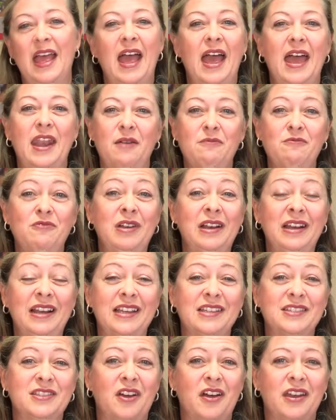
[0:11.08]
And I'm really
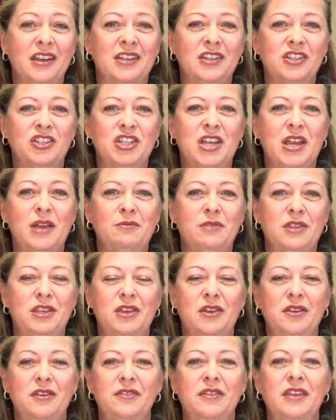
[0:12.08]
excited to share with
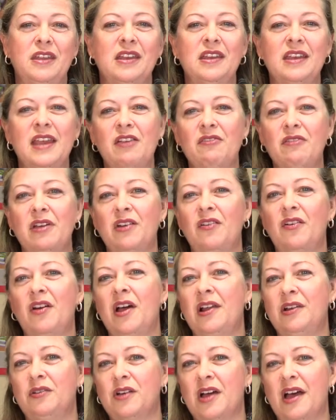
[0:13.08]
you that an area
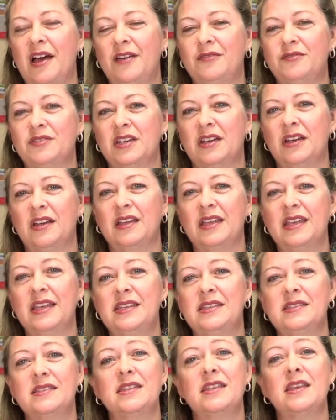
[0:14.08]
I look after
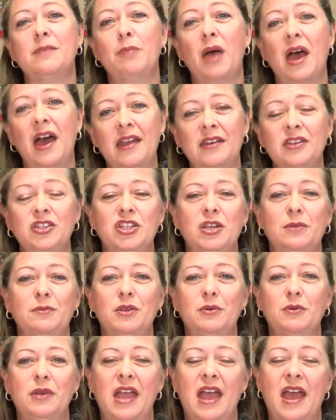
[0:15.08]
is the partnership
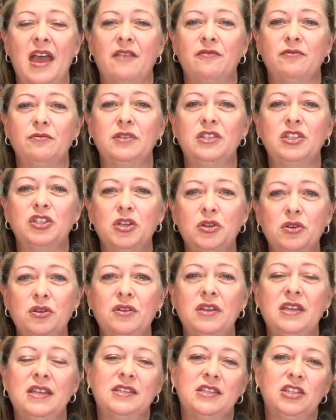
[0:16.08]
that we have with
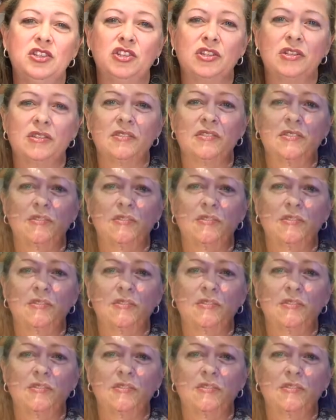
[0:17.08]
two Indigenous